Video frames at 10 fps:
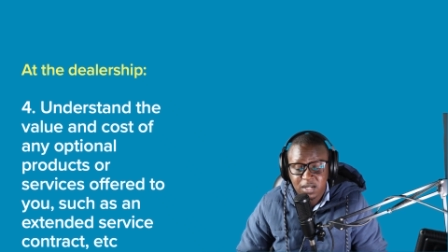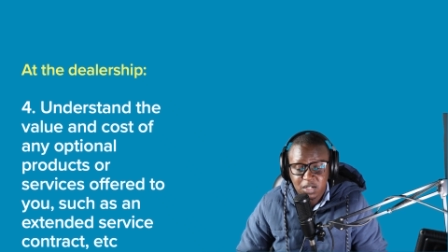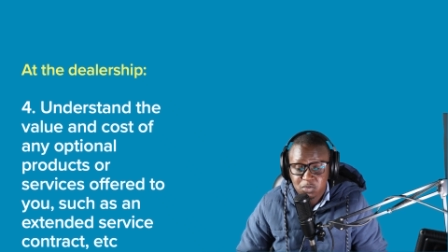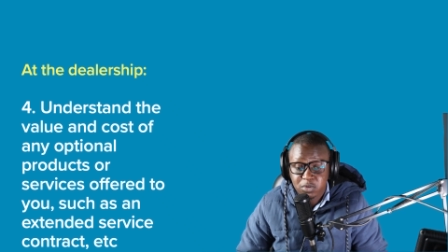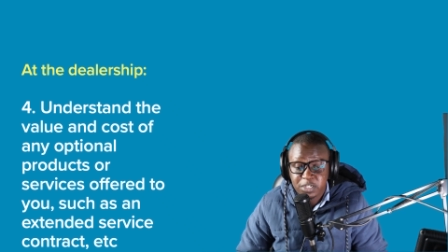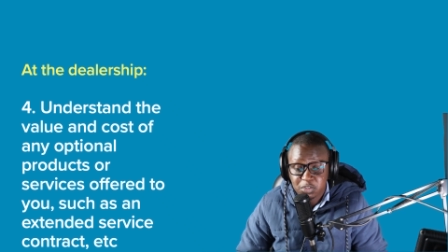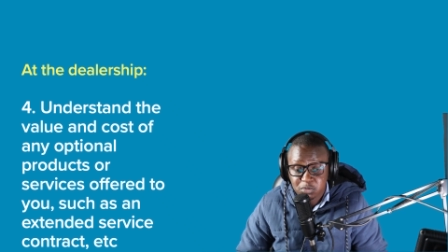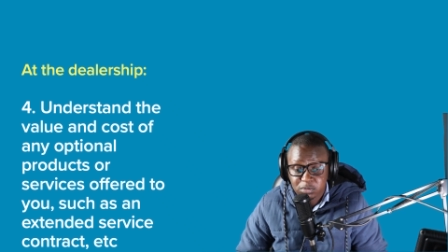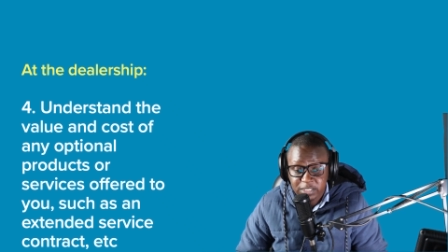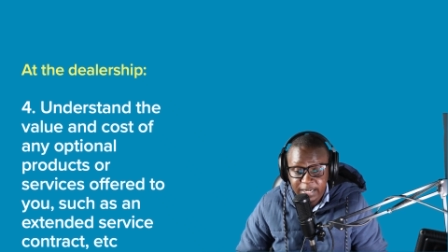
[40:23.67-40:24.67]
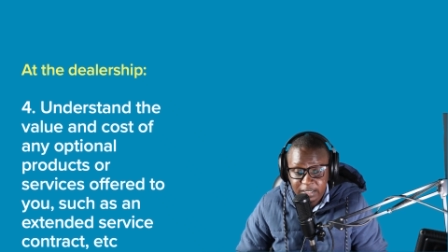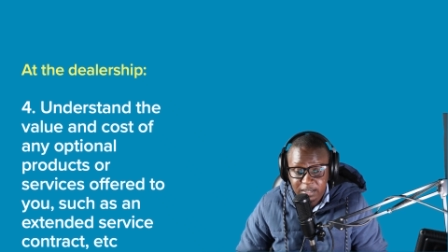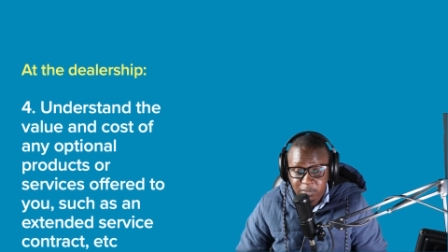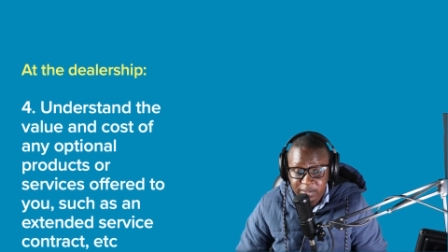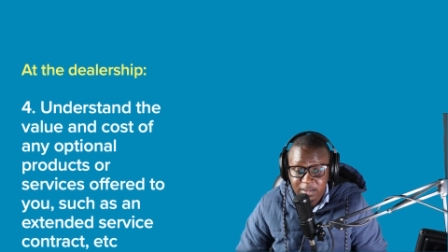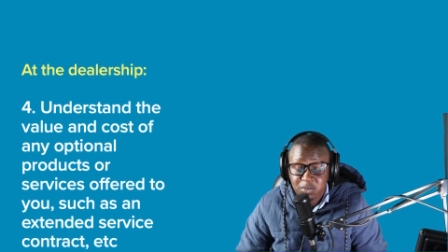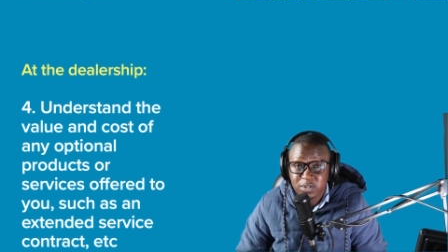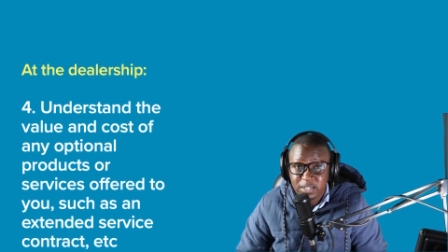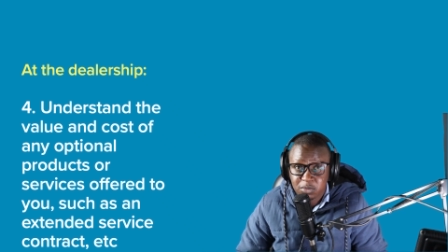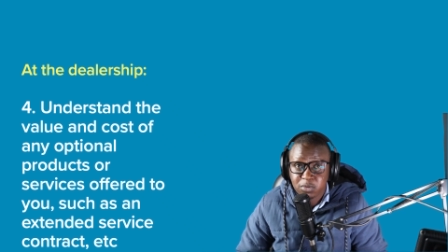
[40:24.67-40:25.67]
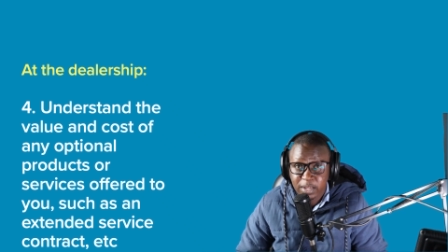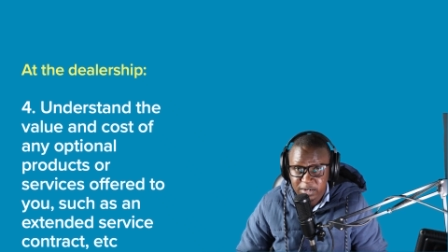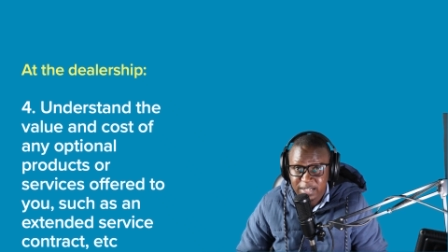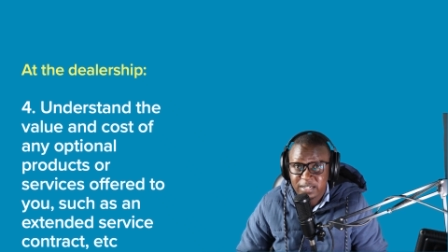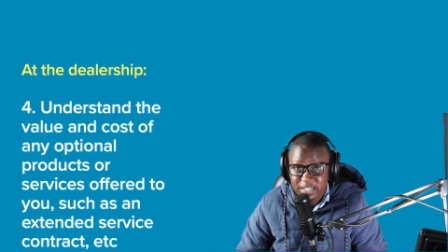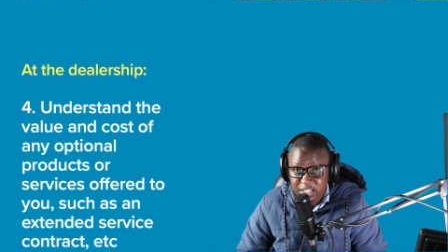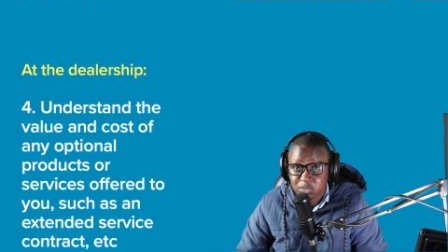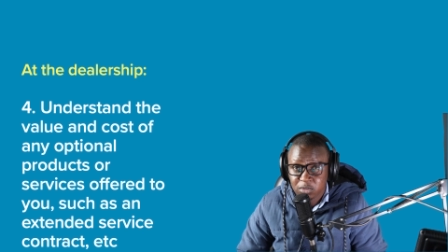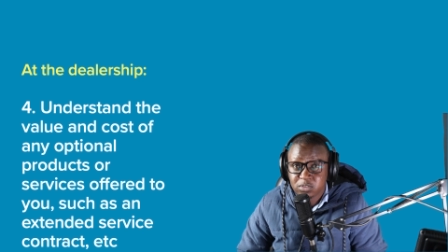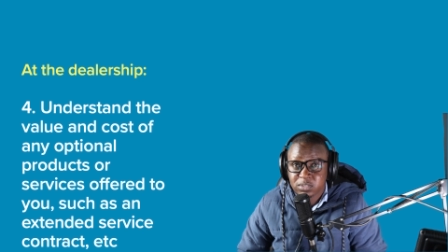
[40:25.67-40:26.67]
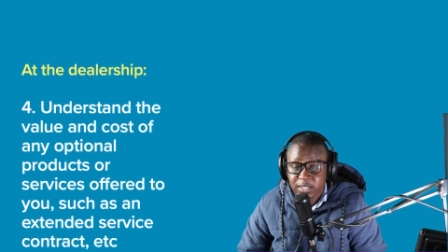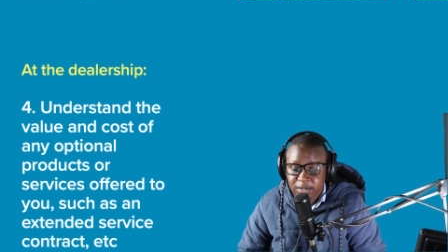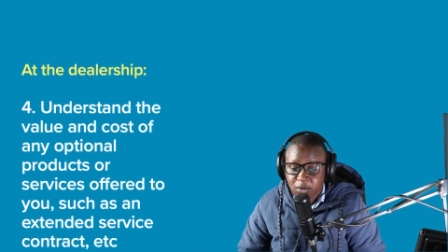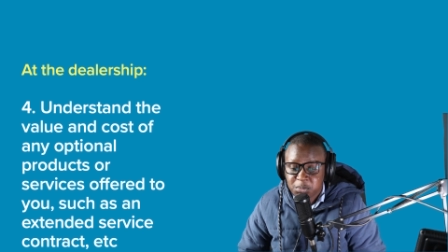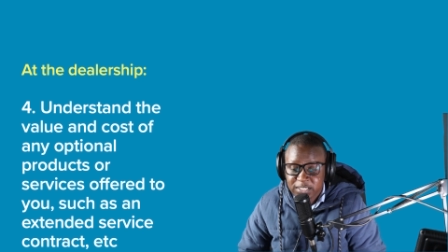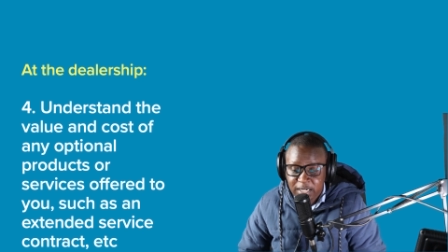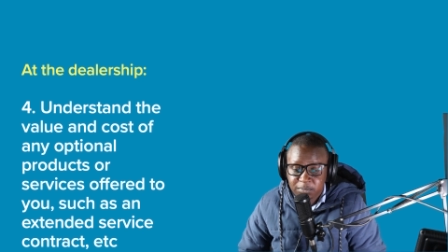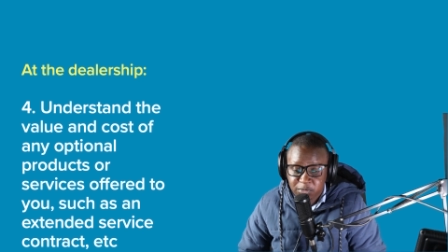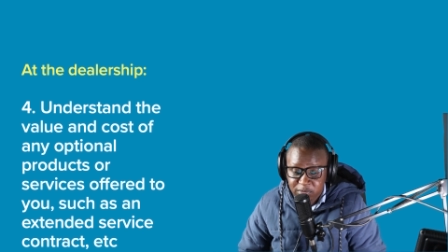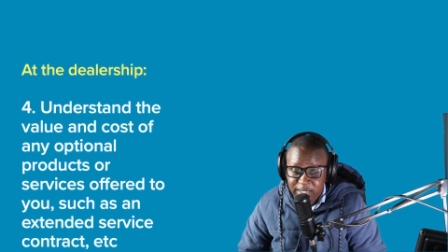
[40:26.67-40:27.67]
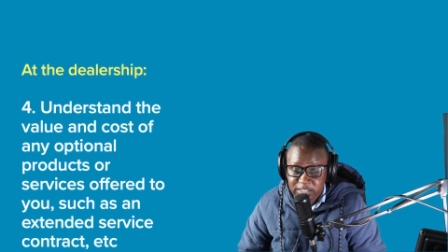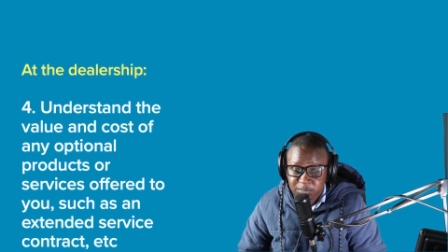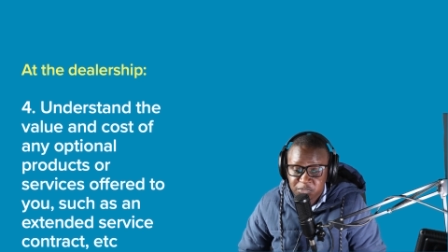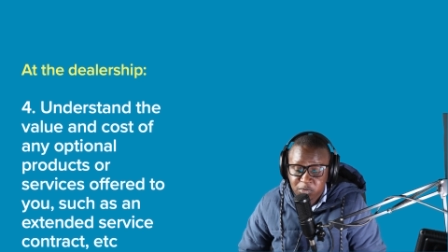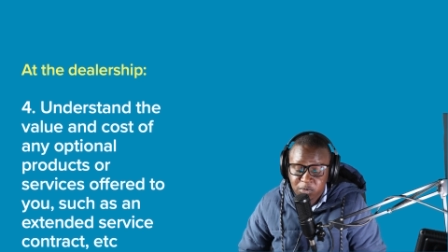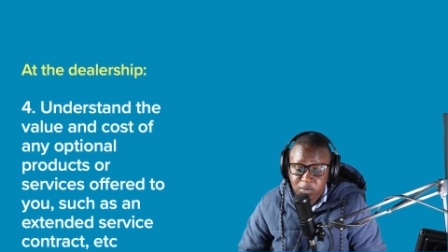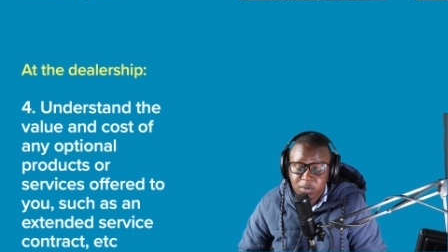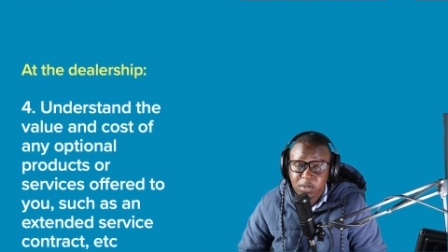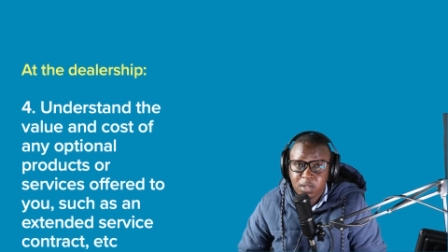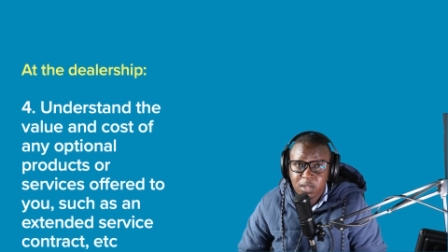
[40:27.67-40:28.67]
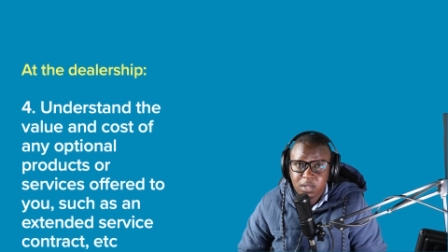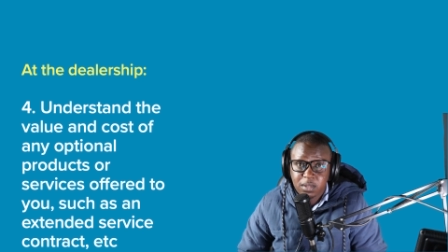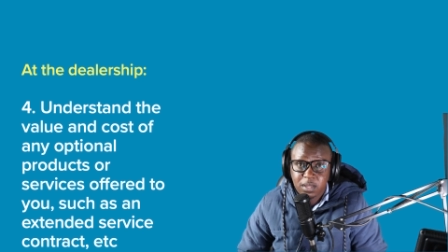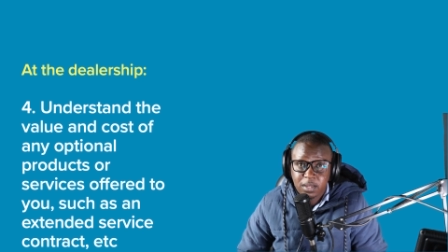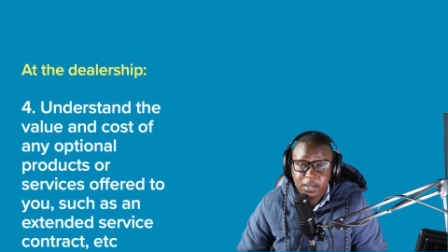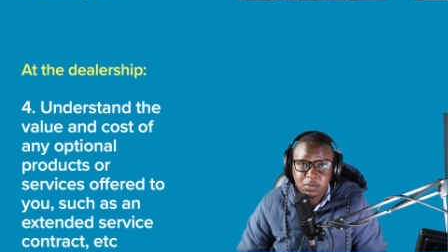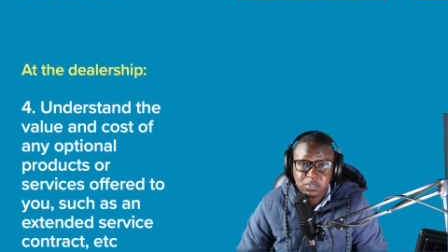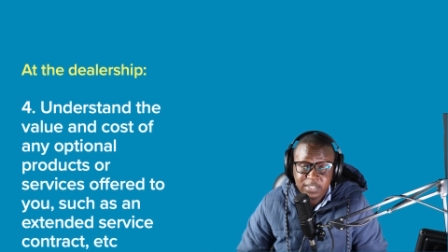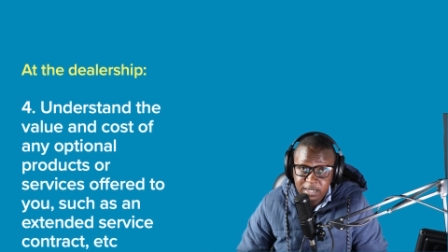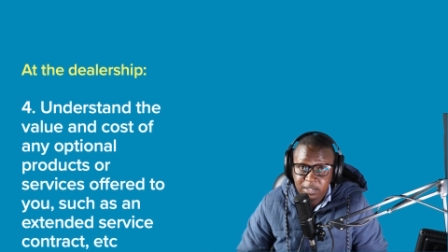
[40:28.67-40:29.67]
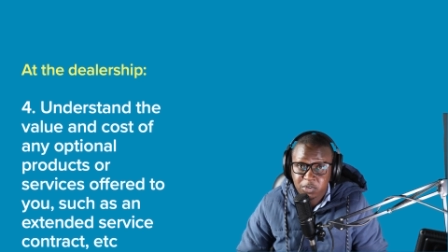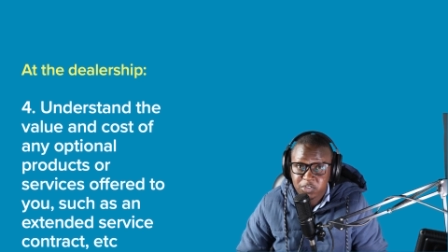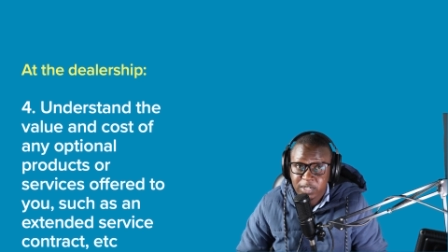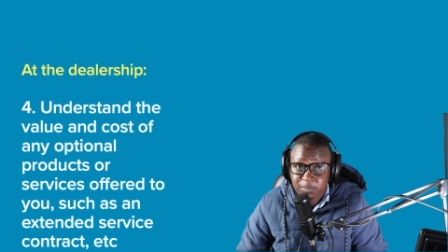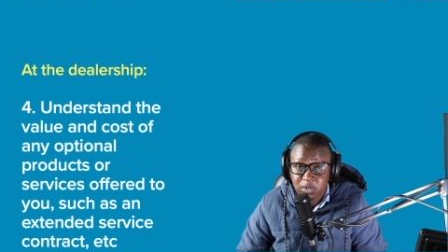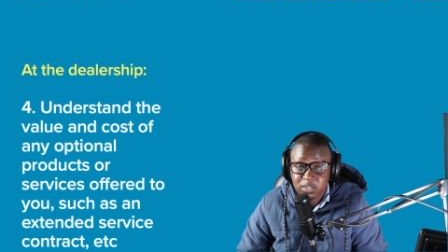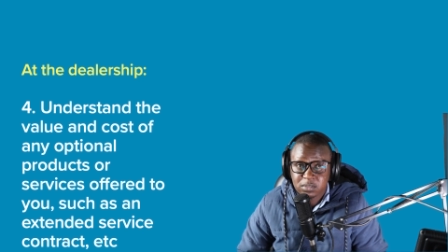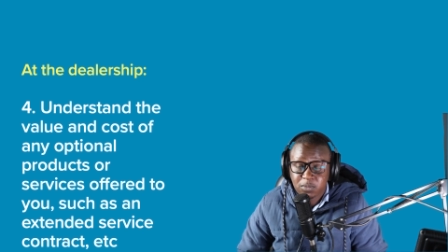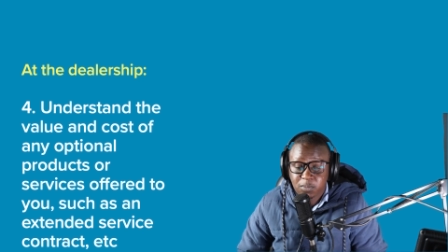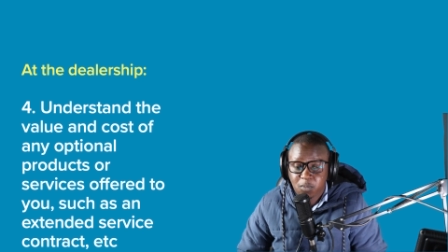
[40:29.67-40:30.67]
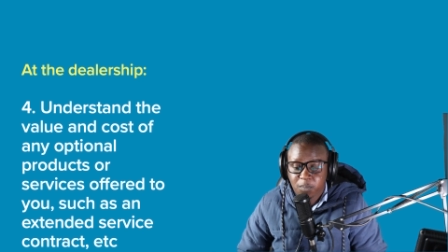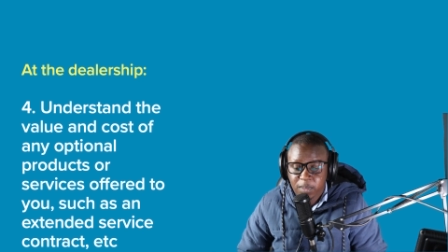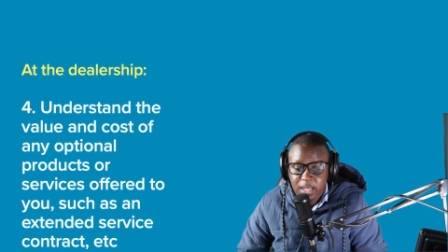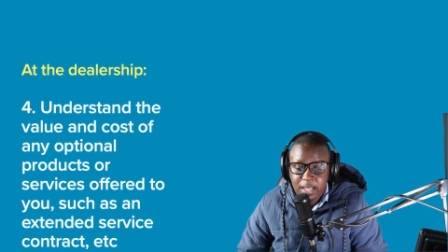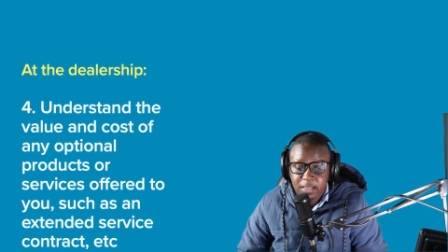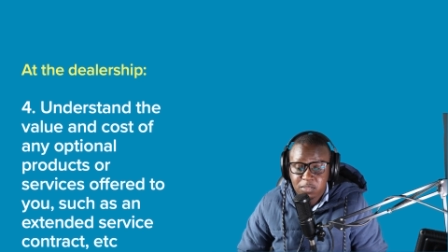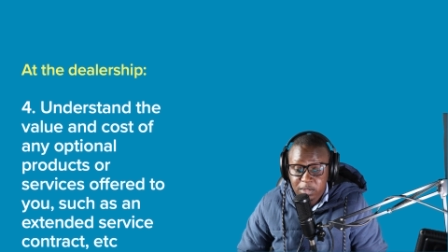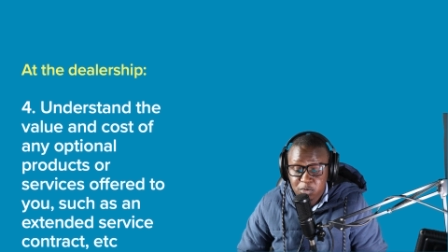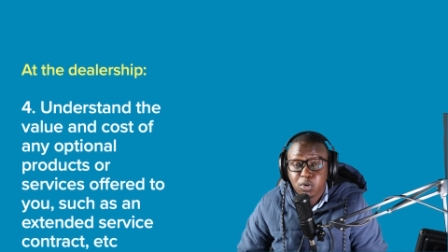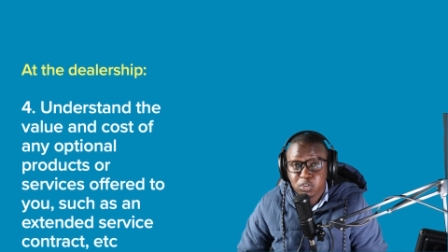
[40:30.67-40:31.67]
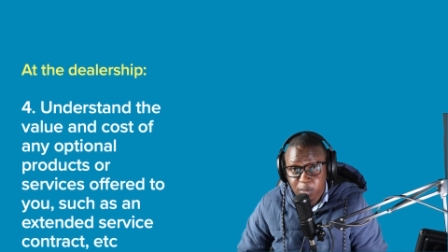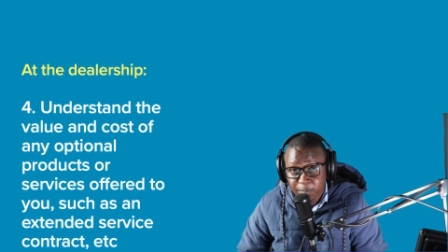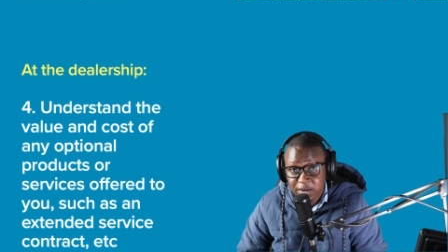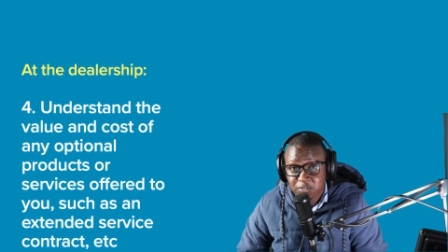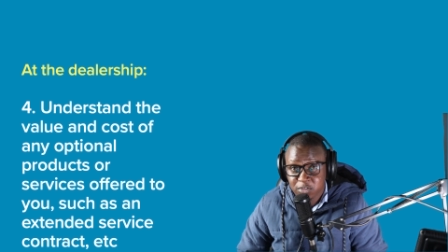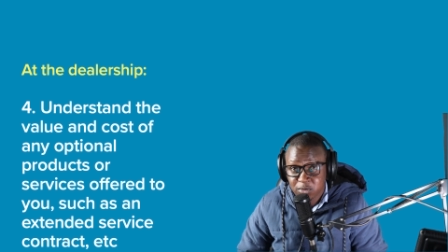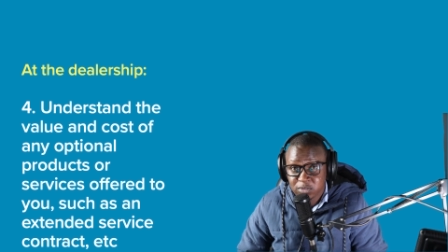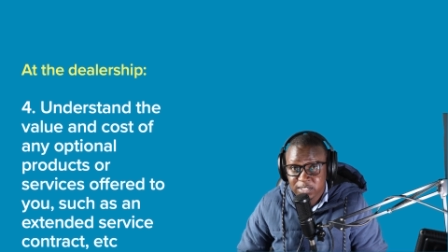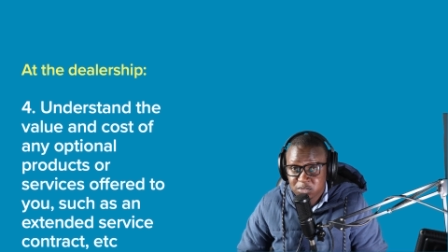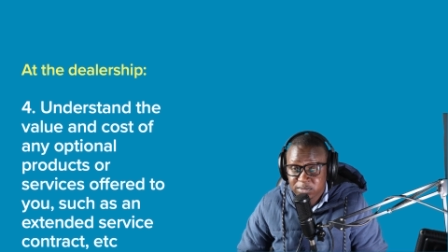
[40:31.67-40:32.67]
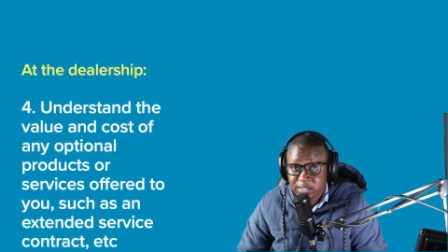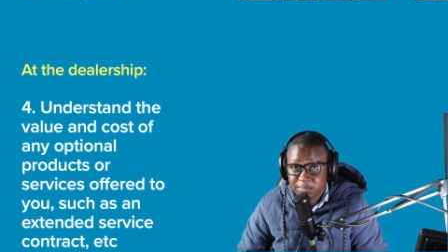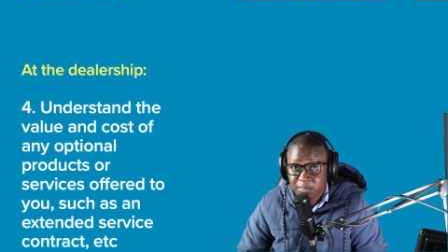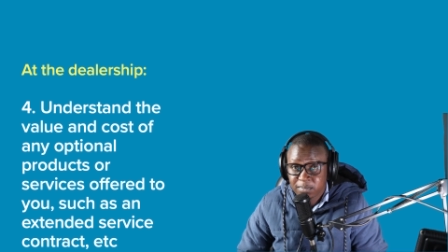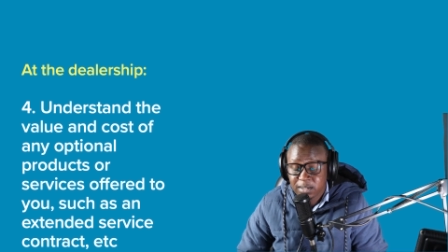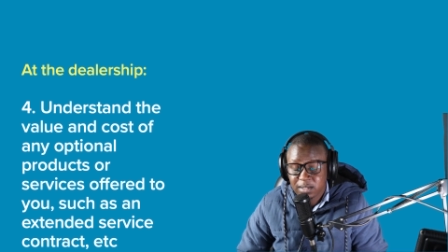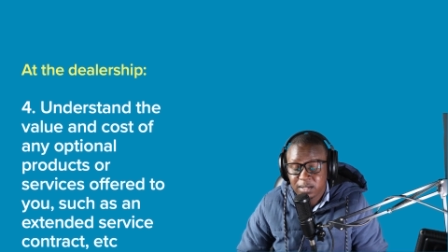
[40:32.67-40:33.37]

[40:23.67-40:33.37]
So you need to check whether you really need those optional products before you sign a contract, because you'll also pay for those as well. Remember,